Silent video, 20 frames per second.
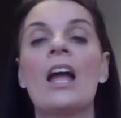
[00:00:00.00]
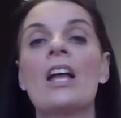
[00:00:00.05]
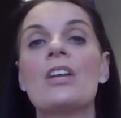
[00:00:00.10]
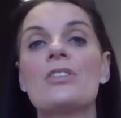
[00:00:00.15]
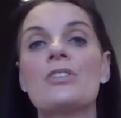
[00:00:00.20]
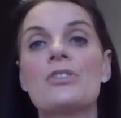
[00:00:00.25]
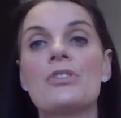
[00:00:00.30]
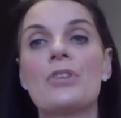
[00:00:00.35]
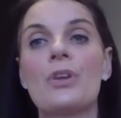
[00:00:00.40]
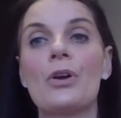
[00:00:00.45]

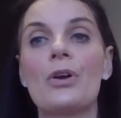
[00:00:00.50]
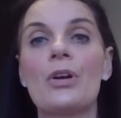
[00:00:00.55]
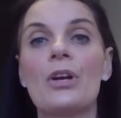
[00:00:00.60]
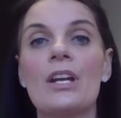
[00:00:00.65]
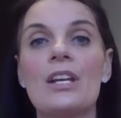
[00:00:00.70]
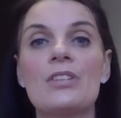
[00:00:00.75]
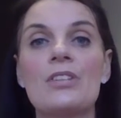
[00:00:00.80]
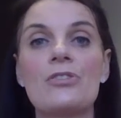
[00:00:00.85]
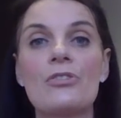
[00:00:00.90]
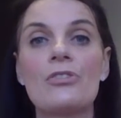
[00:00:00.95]
So
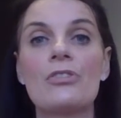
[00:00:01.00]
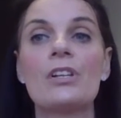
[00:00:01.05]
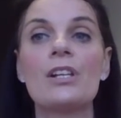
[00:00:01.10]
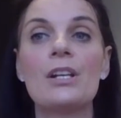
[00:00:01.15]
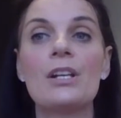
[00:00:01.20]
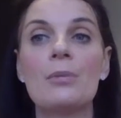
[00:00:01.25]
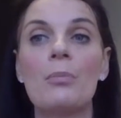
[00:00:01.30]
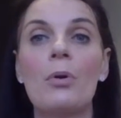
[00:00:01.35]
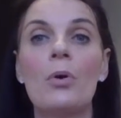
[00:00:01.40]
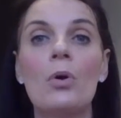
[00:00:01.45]
it's really
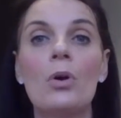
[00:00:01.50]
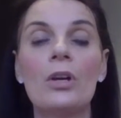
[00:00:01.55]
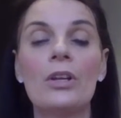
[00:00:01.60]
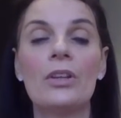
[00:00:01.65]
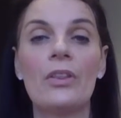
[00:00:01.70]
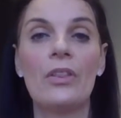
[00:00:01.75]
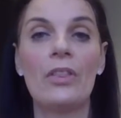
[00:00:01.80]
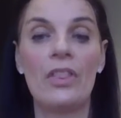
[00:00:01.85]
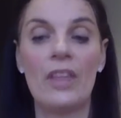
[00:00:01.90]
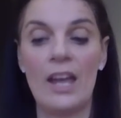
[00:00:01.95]

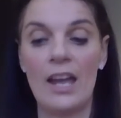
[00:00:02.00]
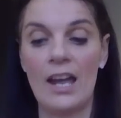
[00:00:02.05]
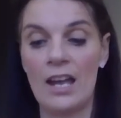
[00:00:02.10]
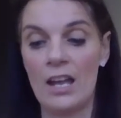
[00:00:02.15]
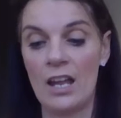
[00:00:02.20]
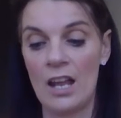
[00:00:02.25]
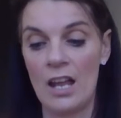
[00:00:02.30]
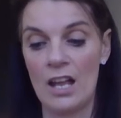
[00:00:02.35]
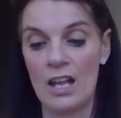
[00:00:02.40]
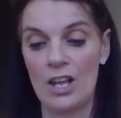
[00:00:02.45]
important that
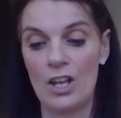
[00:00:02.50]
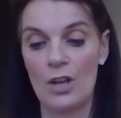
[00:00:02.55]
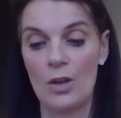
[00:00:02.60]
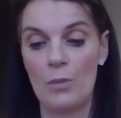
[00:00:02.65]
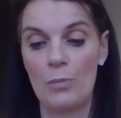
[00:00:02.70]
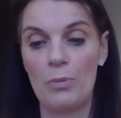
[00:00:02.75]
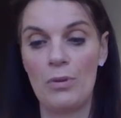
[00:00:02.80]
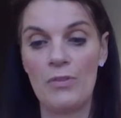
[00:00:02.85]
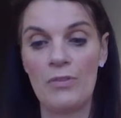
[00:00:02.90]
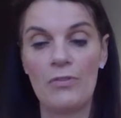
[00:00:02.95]

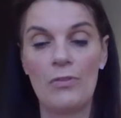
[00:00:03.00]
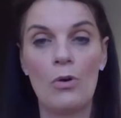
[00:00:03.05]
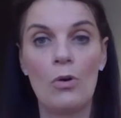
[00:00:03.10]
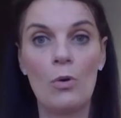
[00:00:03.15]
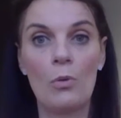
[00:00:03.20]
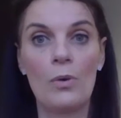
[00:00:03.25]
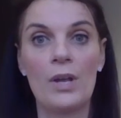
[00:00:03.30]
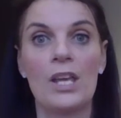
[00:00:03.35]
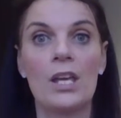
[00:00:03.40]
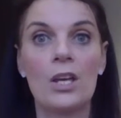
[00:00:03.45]
before
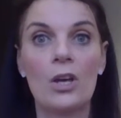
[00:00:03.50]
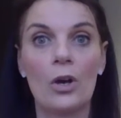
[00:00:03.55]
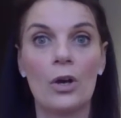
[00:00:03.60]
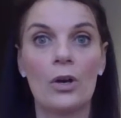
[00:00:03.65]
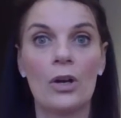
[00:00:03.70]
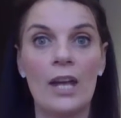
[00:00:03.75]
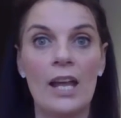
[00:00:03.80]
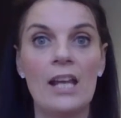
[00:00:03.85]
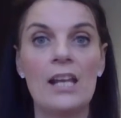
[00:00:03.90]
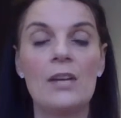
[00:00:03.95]
we go
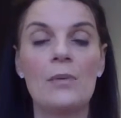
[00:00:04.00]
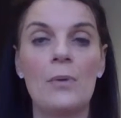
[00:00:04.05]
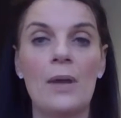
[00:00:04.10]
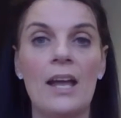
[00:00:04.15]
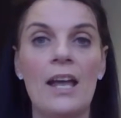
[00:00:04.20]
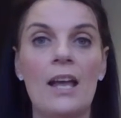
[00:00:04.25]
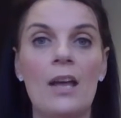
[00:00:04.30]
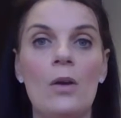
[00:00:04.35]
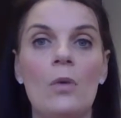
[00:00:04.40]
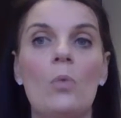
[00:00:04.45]

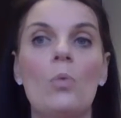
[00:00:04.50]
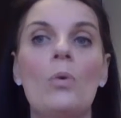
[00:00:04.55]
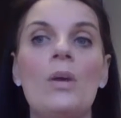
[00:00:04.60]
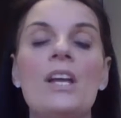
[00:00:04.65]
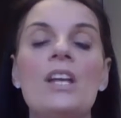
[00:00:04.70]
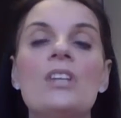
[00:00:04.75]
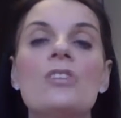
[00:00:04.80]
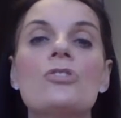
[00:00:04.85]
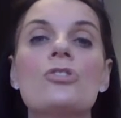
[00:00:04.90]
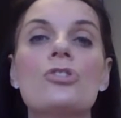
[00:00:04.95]
anywhere,
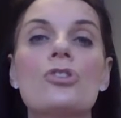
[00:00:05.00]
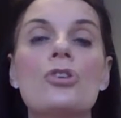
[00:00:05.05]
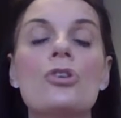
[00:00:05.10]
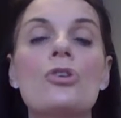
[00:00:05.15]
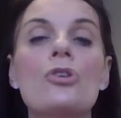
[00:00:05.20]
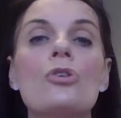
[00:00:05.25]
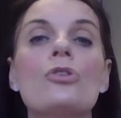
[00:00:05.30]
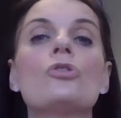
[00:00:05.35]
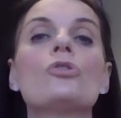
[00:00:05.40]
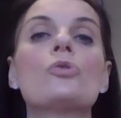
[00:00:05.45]
we
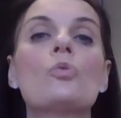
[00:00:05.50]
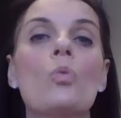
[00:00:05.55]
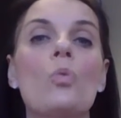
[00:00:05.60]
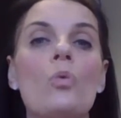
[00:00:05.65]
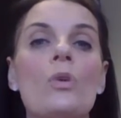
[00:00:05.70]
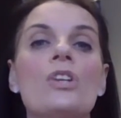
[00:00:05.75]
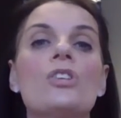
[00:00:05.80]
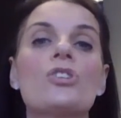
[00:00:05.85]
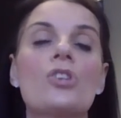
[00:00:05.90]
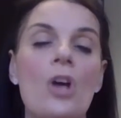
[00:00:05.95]
choose
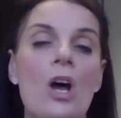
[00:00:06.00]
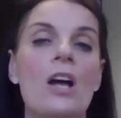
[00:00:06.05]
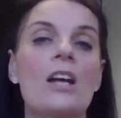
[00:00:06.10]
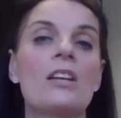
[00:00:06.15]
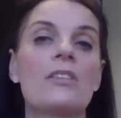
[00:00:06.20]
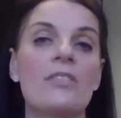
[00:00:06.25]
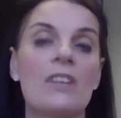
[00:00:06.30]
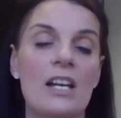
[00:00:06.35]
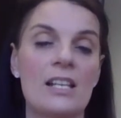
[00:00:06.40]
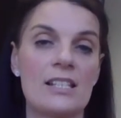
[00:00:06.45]
which kind
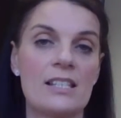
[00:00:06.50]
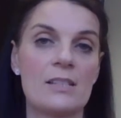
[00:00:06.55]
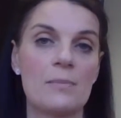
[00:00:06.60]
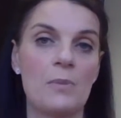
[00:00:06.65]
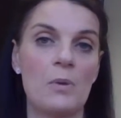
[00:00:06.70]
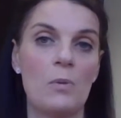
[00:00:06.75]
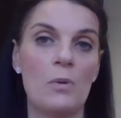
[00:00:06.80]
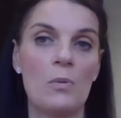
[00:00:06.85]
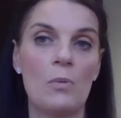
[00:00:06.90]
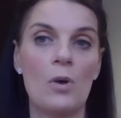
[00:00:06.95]
of customer
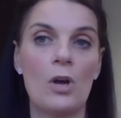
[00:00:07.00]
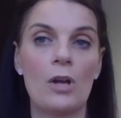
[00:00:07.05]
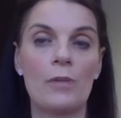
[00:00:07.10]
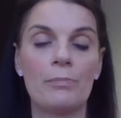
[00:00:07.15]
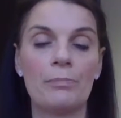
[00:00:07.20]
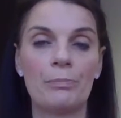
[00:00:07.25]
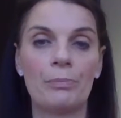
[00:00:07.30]
we want.